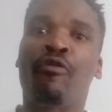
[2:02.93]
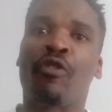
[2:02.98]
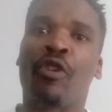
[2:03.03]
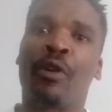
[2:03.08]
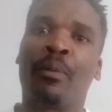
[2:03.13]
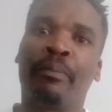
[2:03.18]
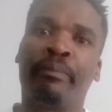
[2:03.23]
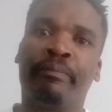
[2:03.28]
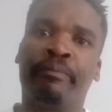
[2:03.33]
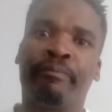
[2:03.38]

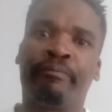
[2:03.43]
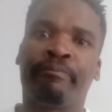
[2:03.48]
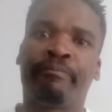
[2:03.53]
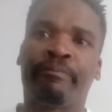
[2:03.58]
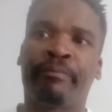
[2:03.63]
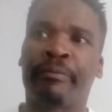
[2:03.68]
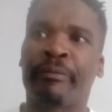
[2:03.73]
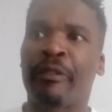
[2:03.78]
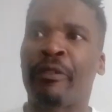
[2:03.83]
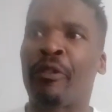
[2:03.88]

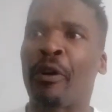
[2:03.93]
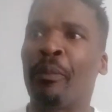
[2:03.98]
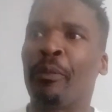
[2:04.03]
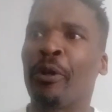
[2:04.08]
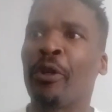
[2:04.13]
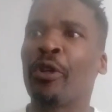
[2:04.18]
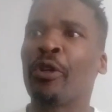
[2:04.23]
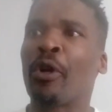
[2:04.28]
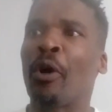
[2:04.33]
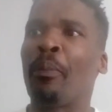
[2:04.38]
from
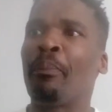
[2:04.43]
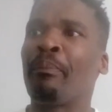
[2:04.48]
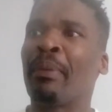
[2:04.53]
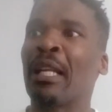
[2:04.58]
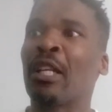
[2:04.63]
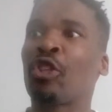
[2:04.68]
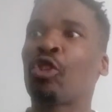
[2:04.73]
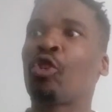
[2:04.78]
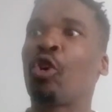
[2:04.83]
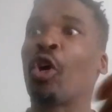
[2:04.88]
Europe
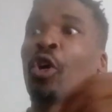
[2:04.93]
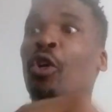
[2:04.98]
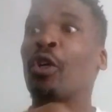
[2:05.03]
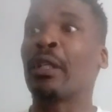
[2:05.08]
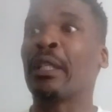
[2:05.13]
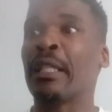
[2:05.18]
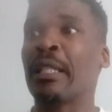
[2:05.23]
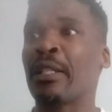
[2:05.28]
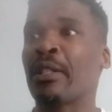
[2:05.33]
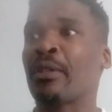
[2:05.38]
built
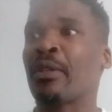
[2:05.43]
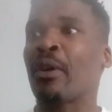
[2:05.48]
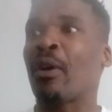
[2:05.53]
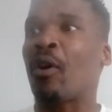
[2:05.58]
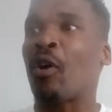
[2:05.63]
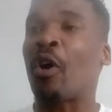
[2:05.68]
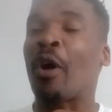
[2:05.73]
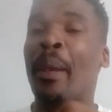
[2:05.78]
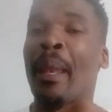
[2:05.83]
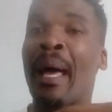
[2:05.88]
colonies
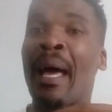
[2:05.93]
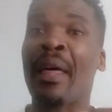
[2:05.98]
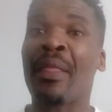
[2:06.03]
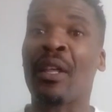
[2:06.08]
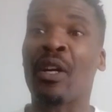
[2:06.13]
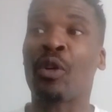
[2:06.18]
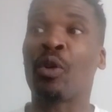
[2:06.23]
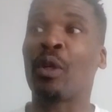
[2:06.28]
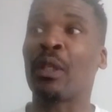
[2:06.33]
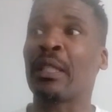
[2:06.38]
on
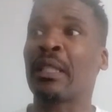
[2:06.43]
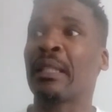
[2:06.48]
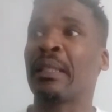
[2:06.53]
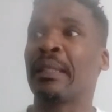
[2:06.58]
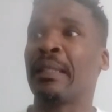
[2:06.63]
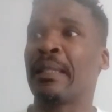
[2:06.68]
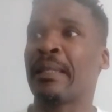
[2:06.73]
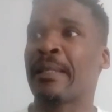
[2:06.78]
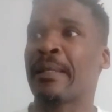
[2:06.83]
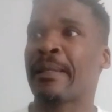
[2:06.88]
other
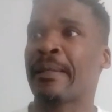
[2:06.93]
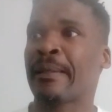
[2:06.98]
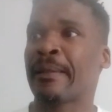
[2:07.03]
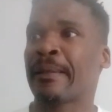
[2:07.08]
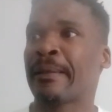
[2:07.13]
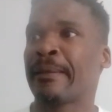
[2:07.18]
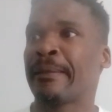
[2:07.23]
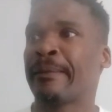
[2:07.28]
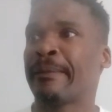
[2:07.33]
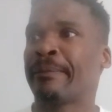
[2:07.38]
continents,
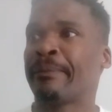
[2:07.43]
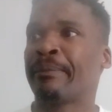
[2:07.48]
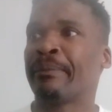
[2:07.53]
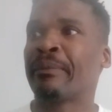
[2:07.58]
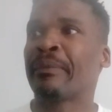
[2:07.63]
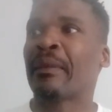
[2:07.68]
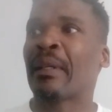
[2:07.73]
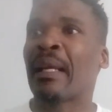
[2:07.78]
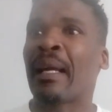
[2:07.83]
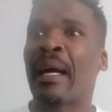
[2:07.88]

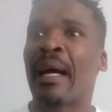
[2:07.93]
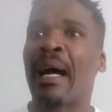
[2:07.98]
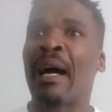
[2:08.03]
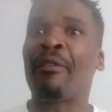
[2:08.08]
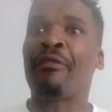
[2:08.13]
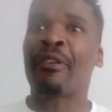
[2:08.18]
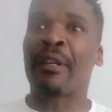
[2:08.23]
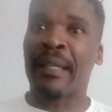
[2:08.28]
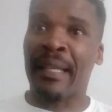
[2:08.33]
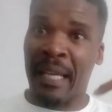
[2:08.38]

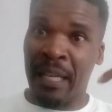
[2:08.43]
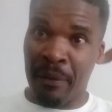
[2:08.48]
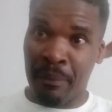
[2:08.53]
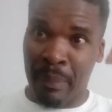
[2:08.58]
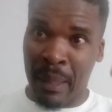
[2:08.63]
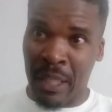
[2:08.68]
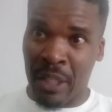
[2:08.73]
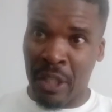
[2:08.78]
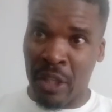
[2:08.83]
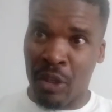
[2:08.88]
Africa in
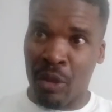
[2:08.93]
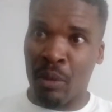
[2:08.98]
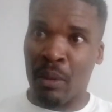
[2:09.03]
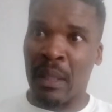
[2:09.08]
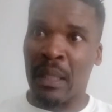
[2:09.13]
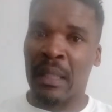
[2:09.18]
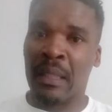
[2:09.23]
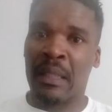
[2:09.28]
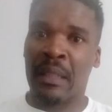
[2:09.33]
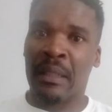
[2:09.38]

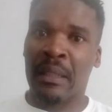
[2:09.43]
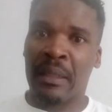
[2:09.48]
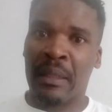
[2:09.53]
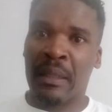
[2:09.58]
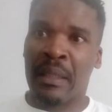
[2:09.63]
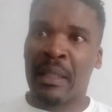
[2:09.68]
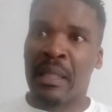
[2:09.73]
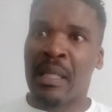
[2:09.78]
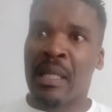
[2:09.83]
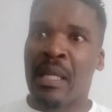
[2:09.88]
particular.
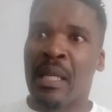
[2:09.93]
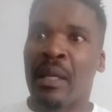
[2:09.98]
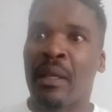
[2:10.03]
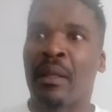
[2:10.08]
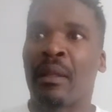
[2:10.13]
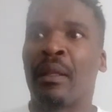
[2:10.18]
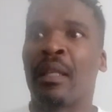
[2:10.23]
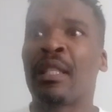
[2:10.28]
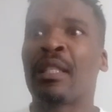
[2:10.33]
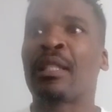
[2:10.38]

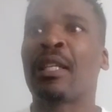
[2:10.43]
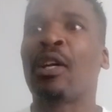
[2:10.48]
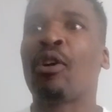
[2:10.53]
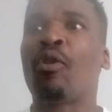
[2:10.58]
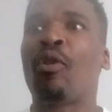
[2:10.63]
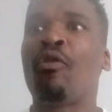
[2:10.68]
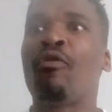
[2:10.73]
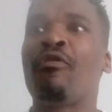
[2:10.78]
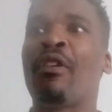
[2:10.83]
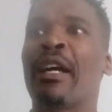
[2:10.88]
This
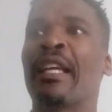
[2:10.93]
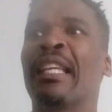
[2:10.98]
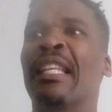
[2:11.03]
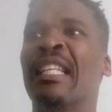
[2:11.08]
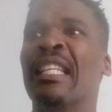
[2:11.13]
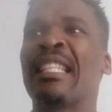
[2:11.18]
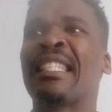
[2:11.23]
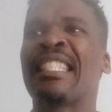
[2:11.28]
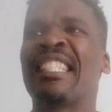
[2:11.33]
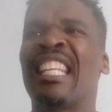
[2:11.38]
takeover
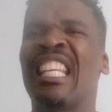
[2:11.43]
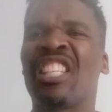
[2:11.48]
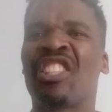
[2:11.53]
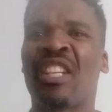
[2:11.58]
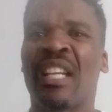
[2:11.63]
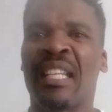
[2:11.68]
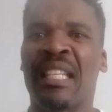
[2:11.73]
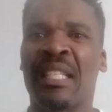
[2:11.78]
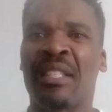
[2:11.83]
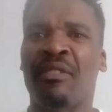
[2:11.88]
in its
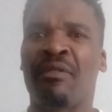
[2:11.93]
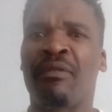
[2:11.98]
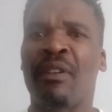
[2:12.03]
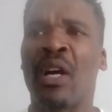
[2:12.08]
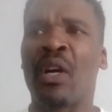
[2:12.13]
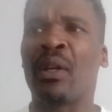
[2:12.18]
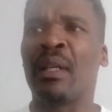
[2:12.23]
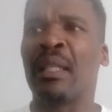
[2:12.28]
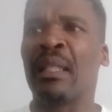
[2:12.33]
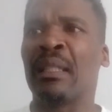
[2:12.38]
nature is
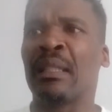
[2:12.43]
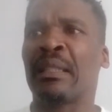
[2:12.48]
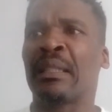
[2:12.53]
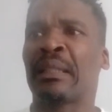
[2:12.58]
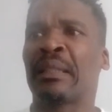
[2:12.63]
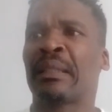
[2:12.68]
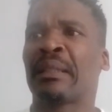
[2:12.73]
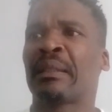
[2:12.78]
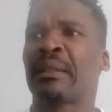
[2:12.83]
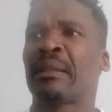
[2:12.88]

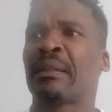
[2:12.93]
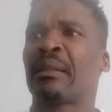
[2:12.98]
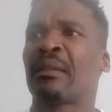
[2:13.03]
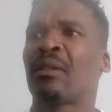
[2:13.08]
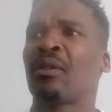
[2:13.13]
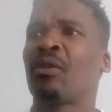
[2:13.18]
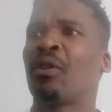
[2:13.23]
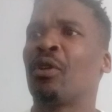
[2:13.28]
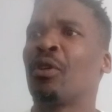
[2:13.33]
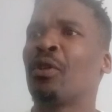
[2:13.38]
violent.
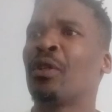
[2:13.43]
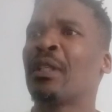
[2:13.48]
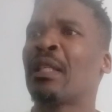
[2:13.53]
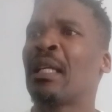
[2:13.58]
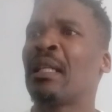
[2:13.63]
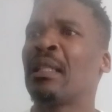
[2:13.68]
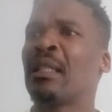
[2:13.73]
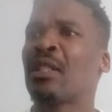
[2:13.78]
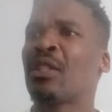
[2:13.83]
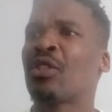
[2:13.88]

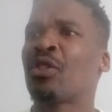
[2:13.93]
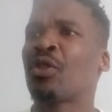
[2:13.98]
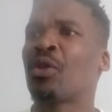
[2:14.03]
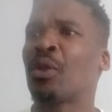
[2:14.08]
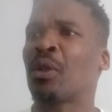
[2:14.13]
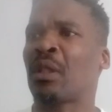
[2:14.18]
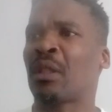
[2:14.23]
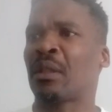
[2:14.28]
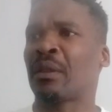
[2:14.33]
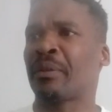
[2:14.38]
Colonialists
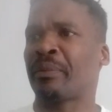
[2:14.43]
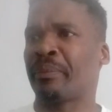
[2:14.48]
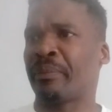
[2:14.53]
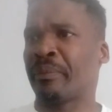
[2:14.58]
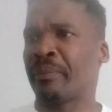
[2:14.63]
took